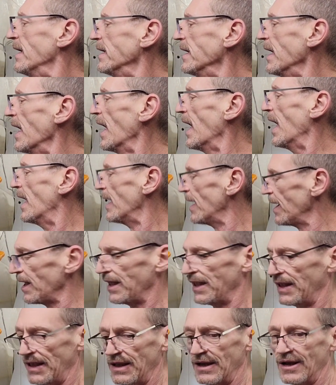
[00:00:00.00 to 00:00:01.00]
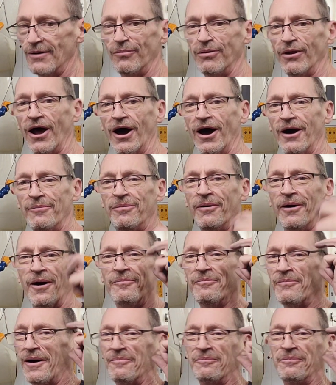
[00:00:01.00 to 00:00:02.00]
Yeah, but
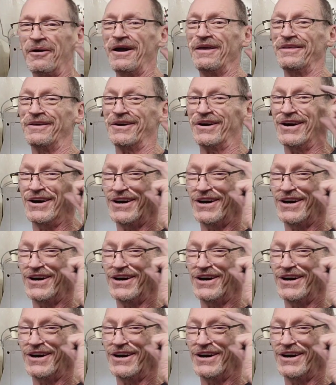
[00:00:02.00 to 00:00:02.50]
I'm breathing